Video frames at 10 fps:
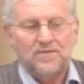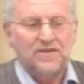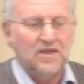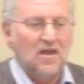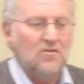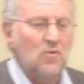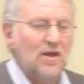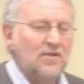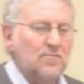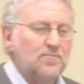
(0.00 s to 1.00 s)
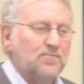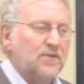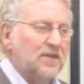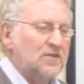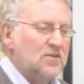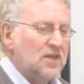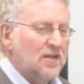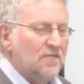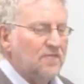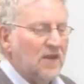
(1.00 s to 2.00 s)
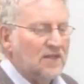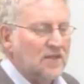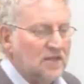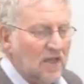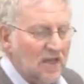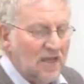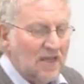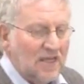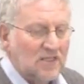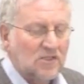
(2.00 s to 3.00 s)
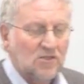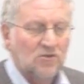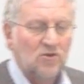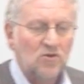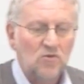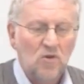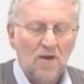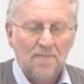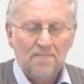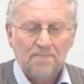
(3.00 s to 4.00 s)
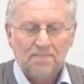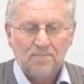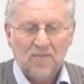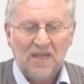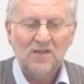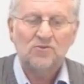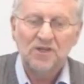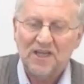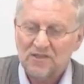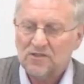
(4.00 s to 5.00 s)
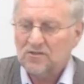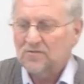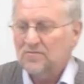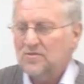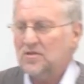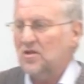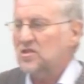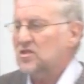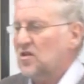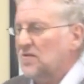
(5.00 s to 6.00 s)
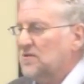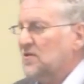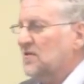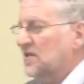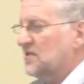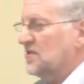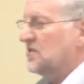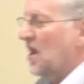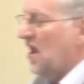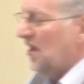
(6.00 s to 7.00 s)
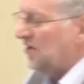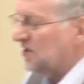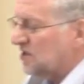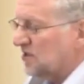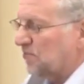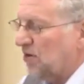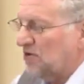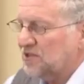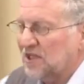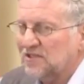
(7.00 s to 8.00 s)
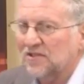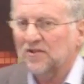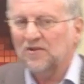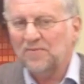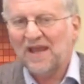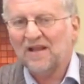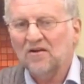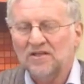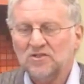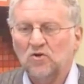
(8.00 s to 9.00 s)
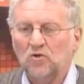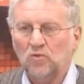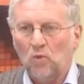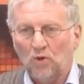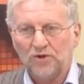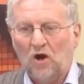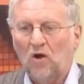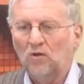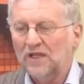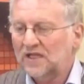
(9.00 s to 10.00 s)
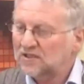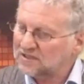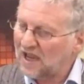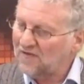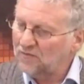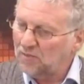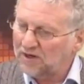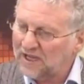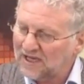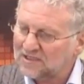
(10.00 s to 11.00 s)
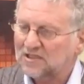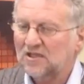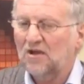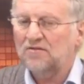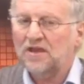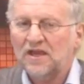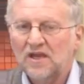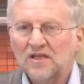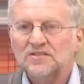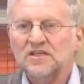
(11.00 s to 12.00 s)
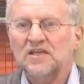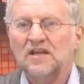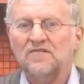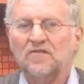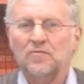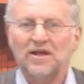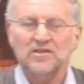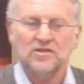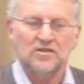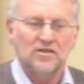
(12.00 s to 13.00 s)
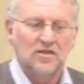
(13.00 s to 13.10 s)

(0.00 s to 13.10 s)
The other way that you get infected is through intranets. So this is a process that the bad guys call waterholing, because everybody has to go there to get information.